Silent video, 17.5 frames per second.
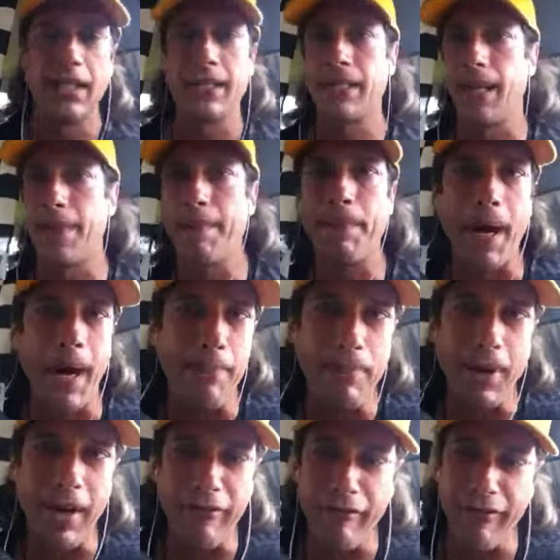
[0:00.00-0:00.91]
Got
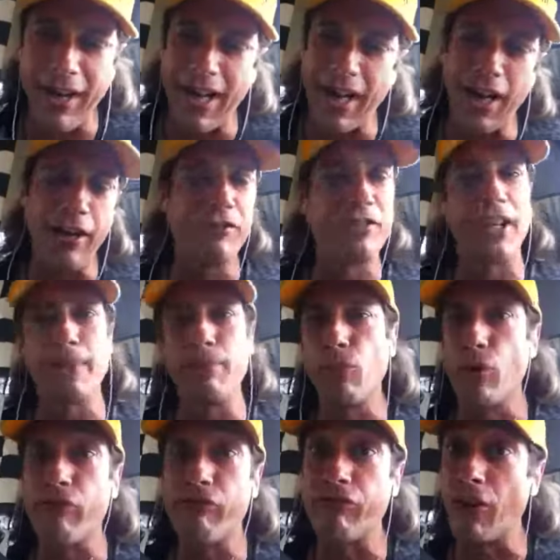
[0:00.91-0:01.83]
Pop-Off Valve, got
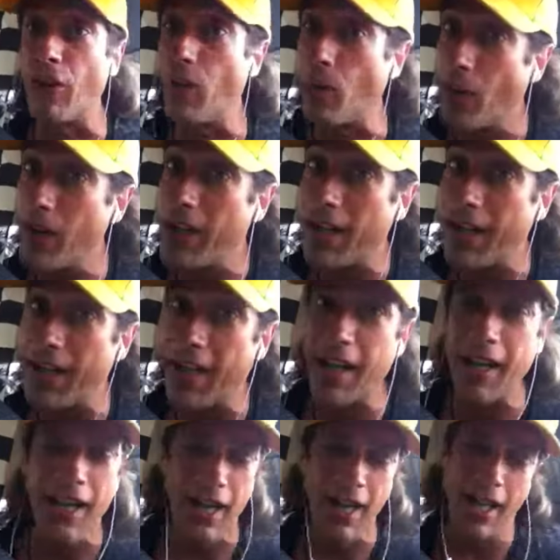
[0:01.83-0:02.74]
More Front
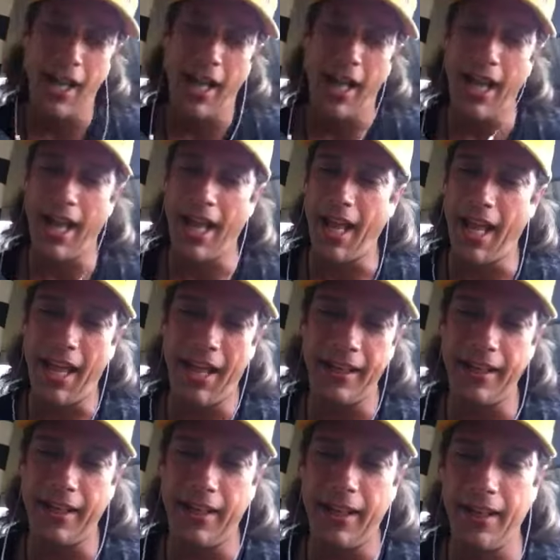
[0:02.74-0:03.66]
Wing,
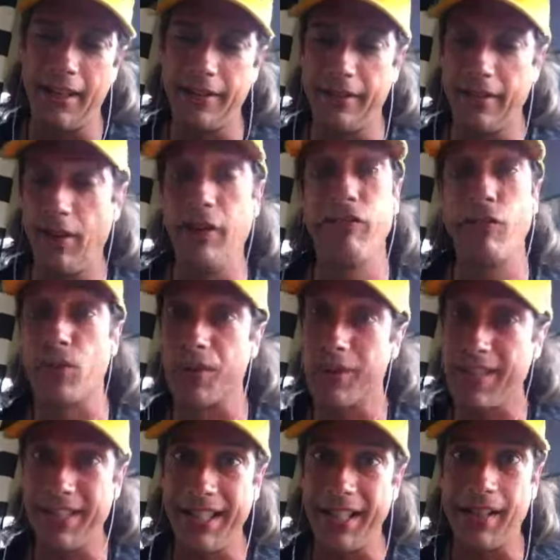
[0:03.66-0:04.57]
and uh, of
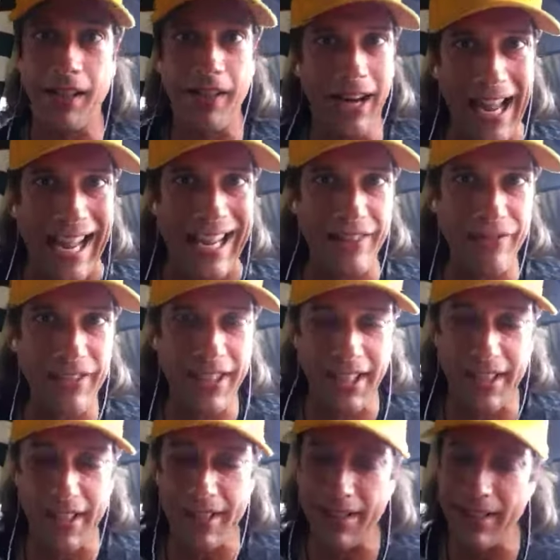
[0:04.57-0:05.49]
course IndyCar
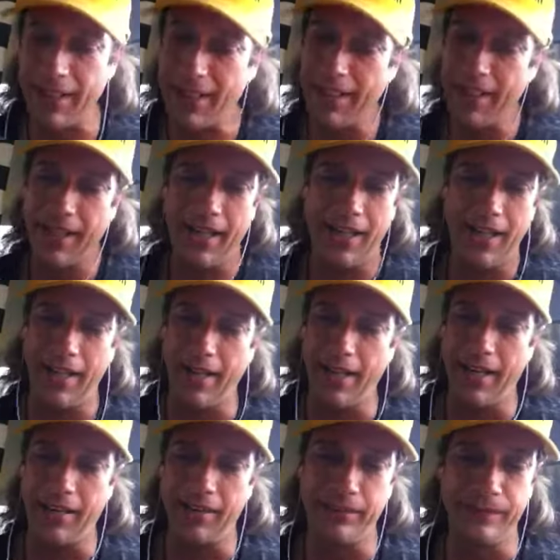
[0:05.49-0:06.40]
Advocate,
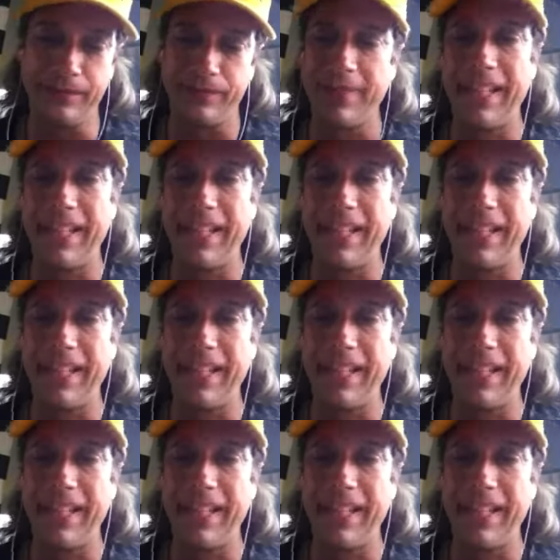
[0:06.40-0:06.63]
um,